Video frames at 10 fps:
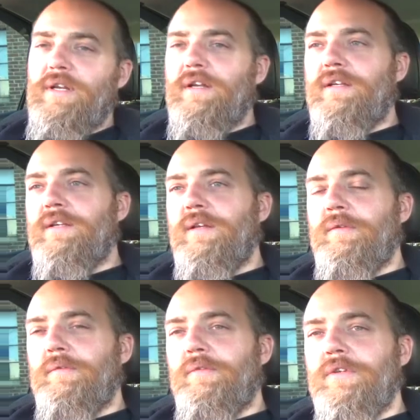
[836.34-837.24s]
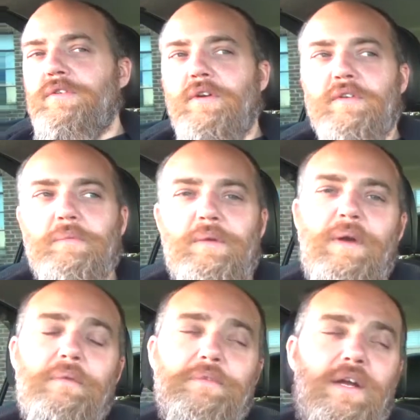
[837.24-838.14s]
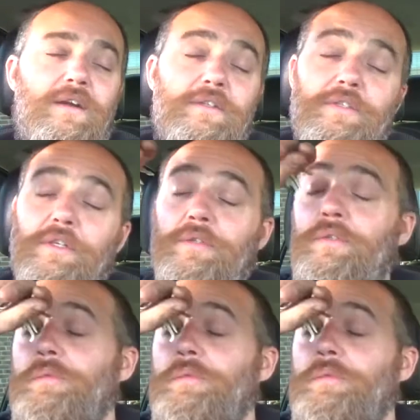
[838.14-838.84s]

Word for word: that again. That'll recharge me. I mean, I'm tired as hell too,